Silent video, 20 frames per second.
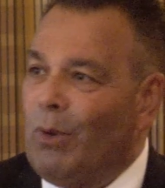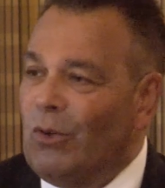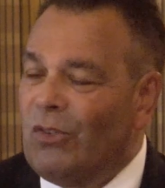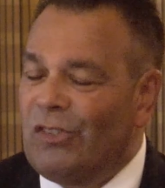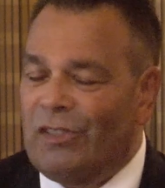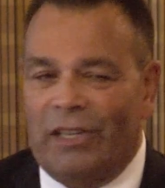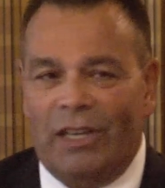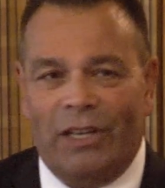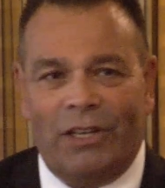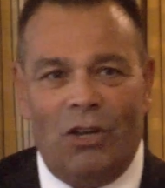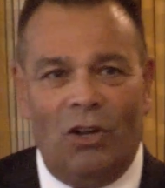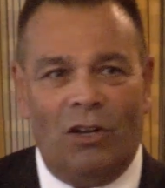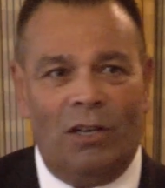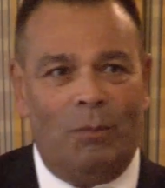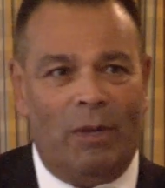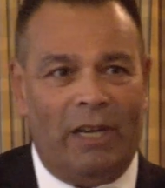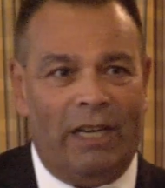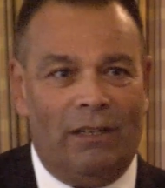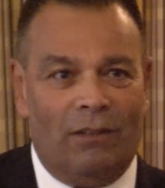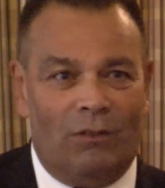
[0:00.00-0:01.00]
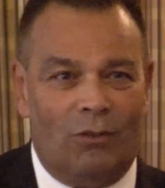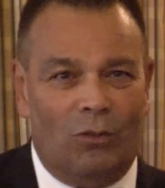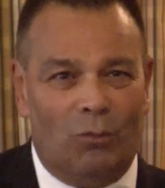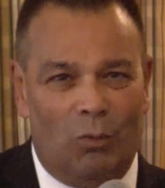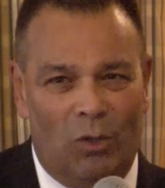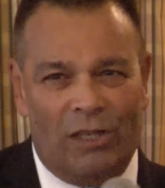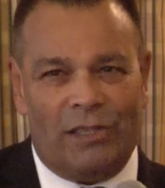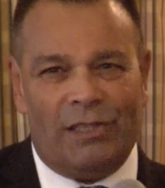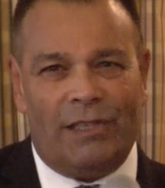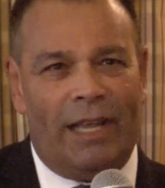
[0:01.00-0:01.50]
boost the economy, or
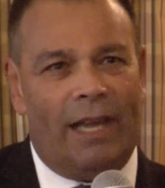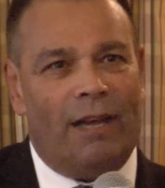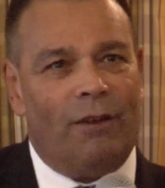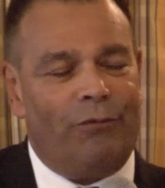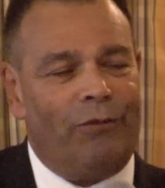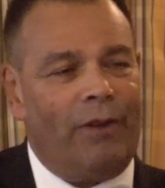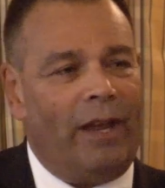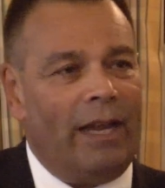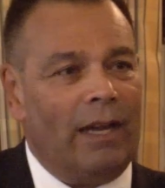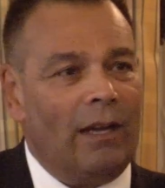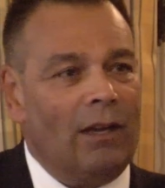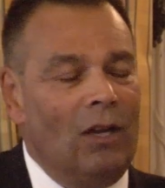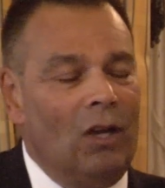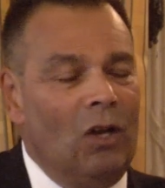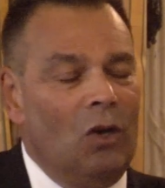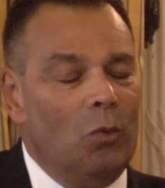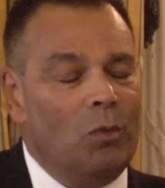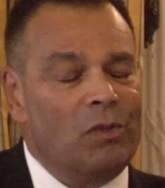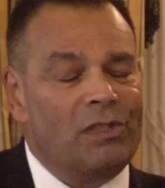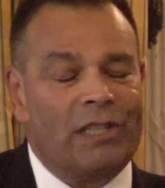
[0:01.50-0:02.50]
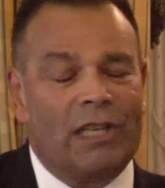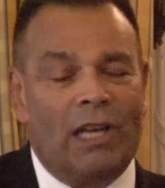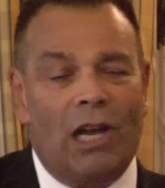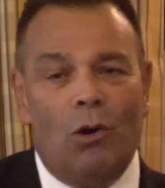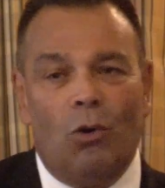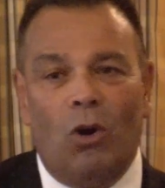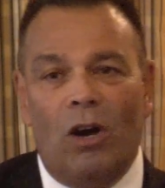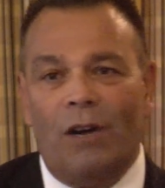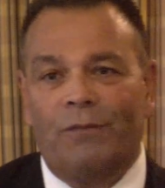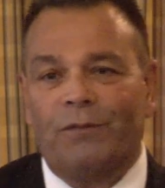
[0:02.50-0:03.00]
words to that effect, was to
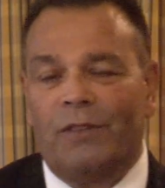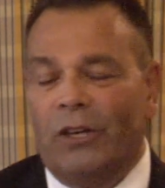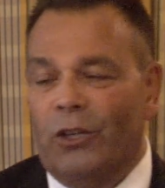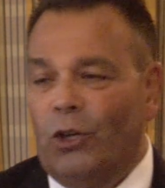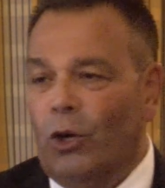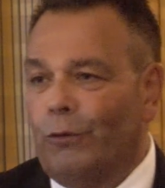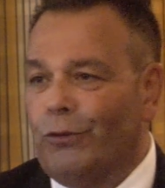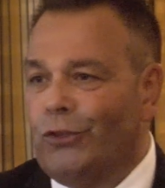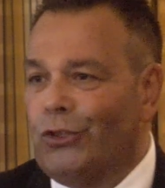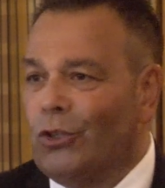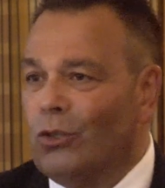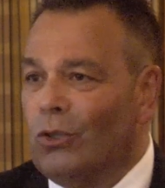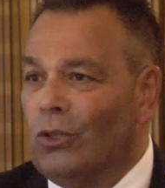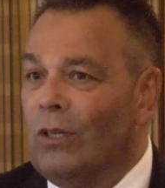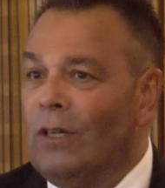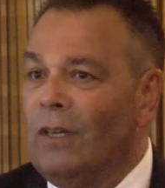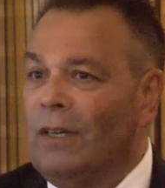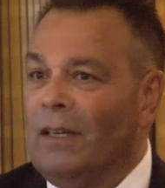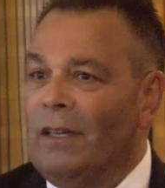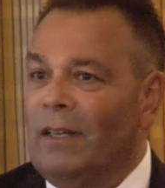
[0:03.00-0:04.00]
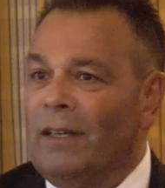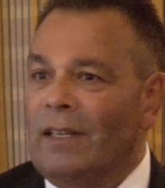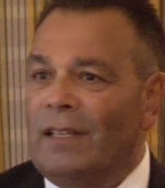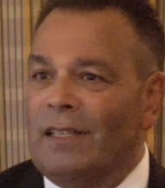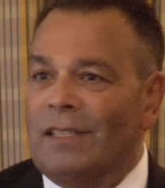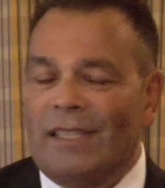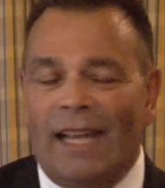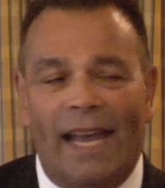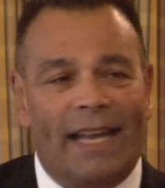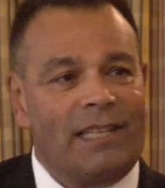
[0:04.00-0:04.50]
go after the offshore
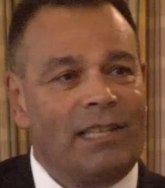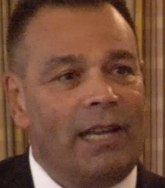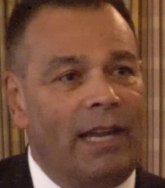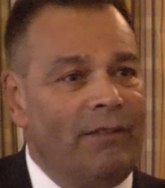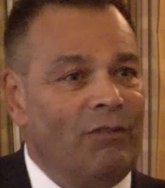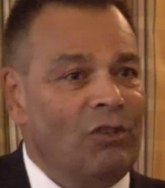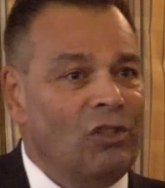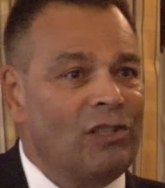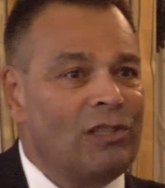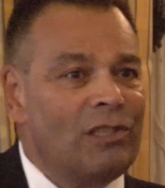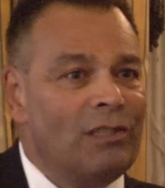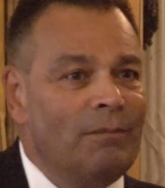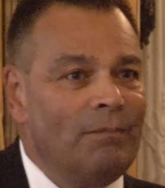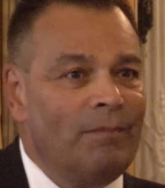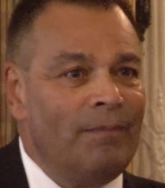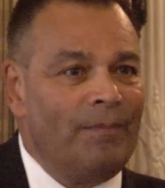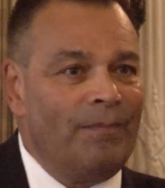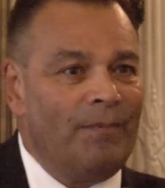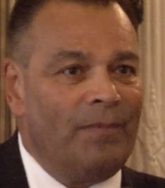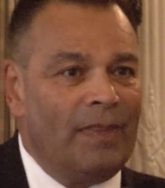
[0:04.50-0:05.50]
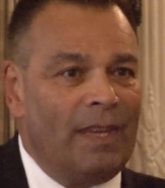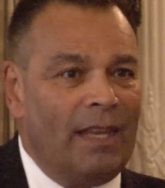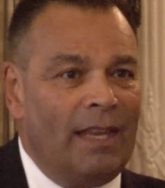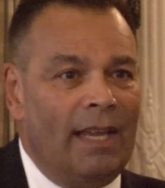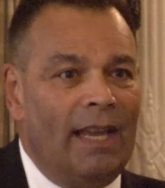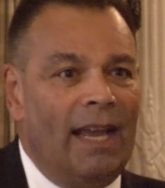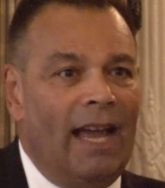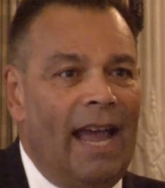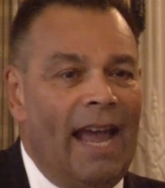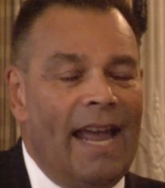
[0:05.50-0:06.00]
tax havens.
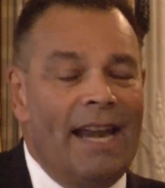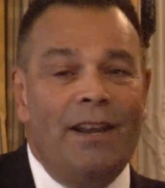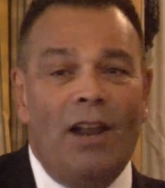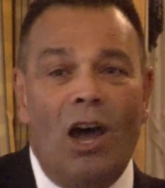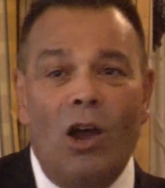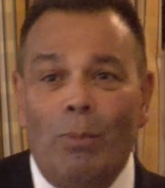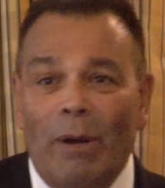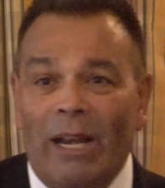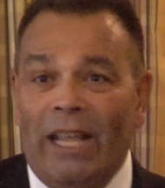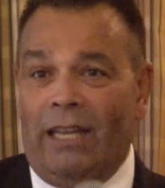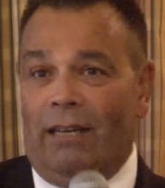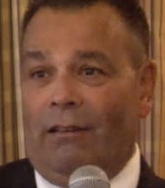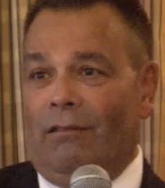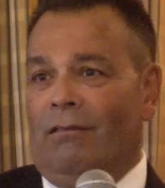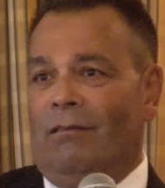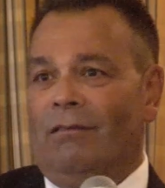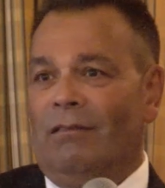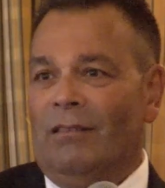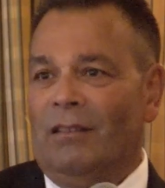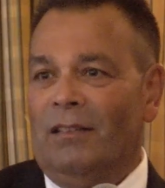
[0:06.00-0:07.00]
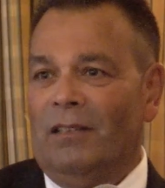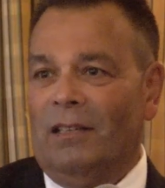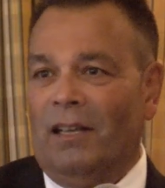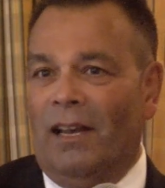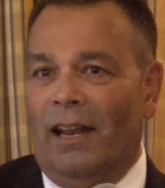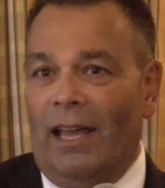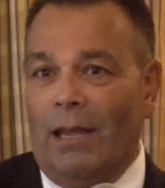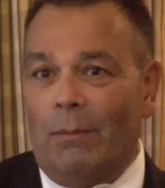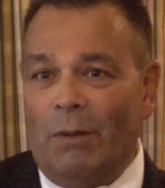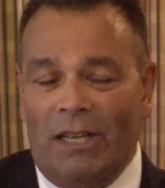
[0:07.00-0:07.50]
And nobody,
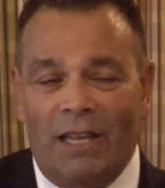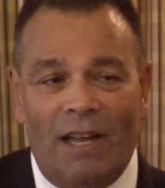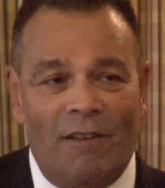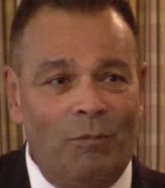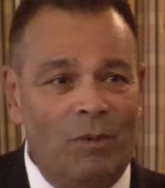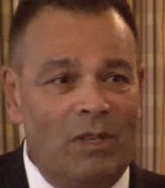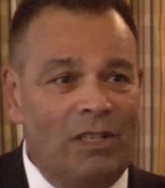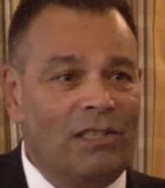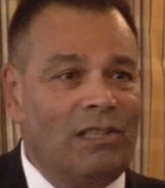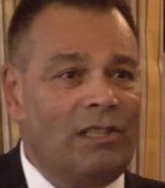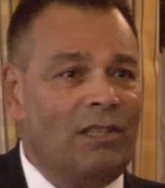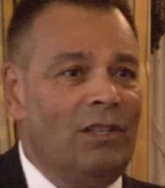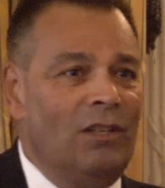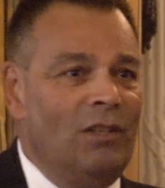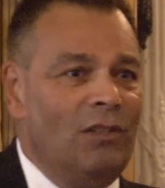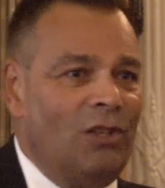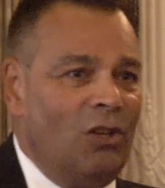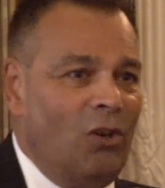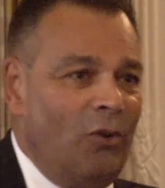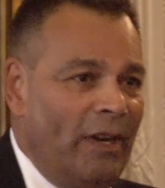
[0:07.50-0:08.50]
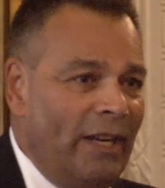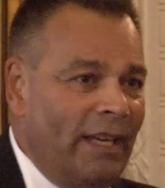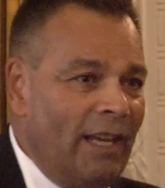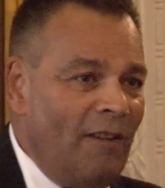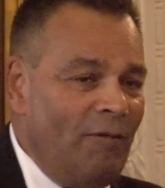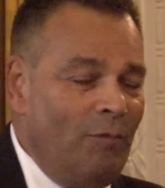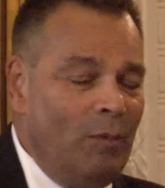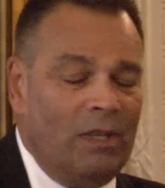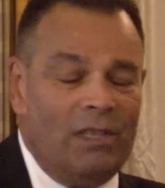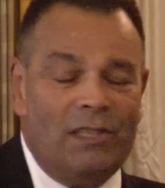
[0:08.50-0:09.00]
Labour governments, Tory
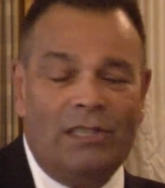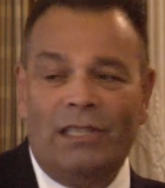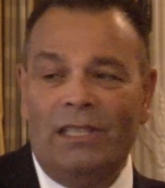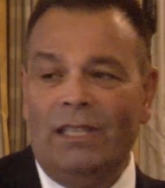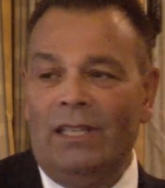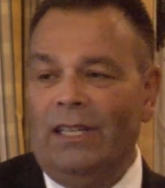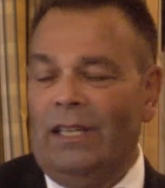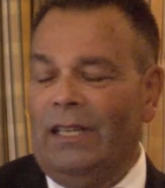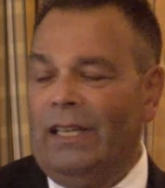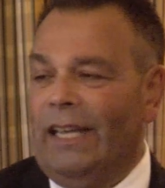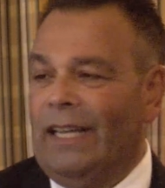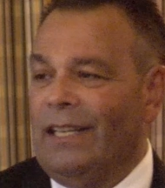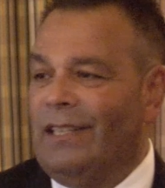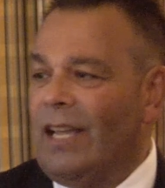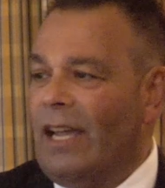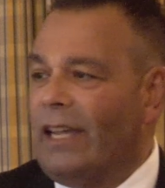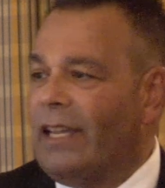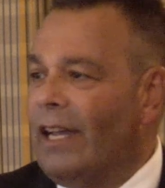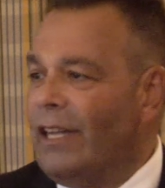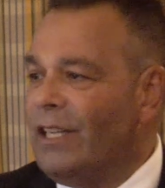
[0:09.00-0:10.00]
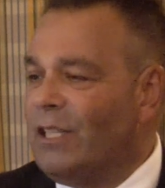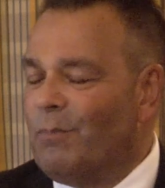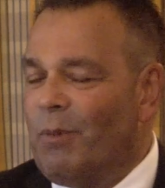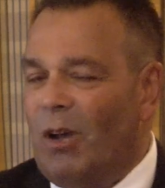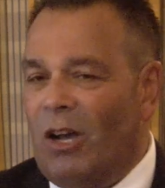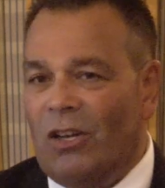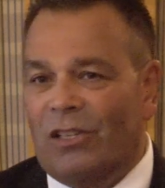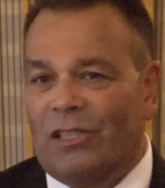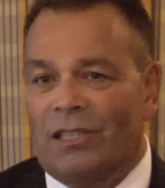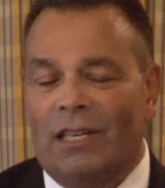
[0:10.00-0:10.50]
governments, in decades
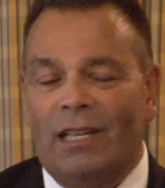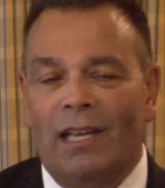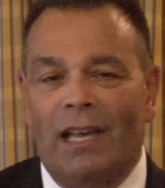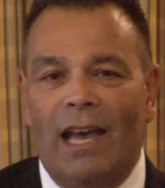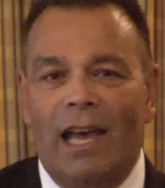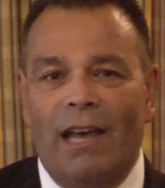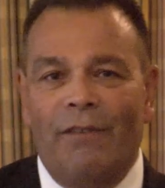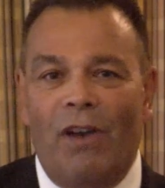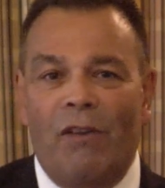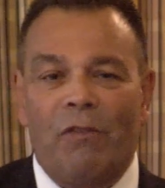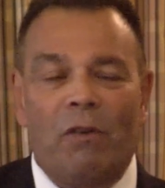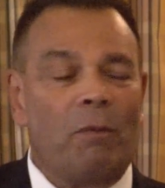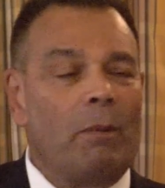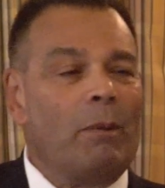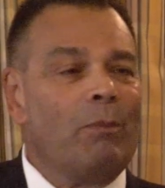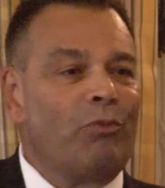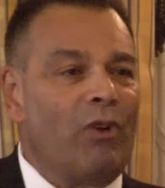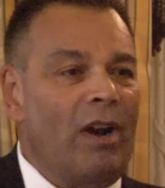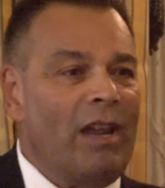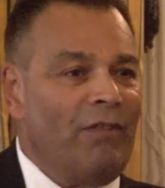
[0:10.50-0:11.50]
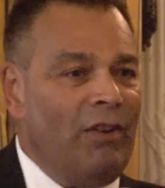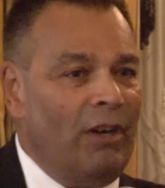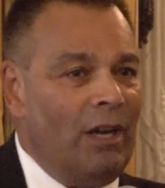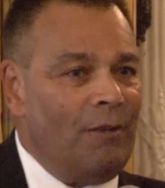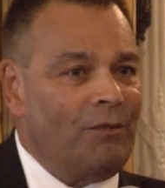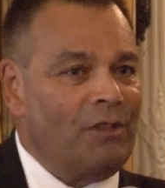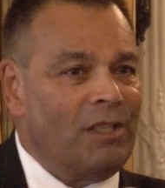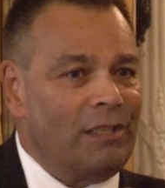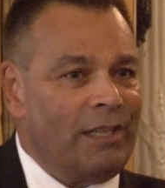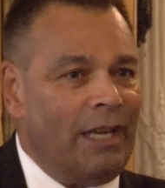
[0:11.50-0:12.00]
past, have ever been brave
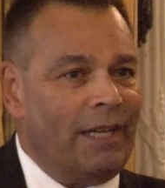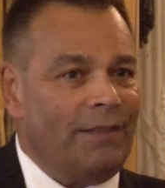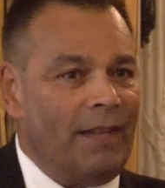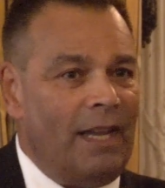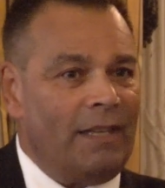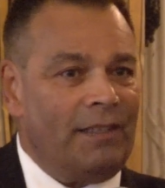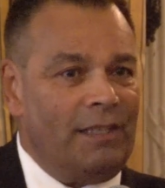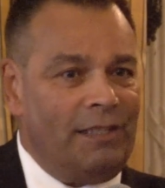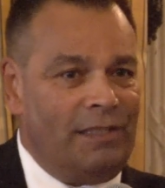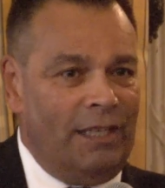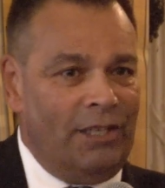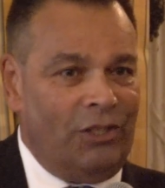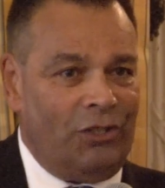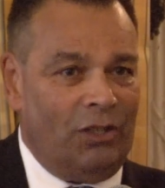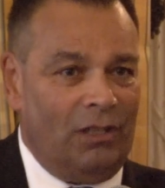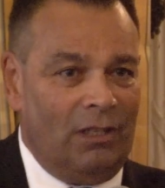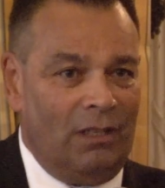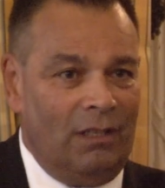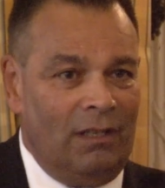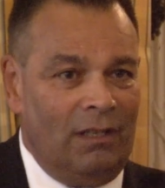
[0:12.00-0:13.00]
enough to take that decision.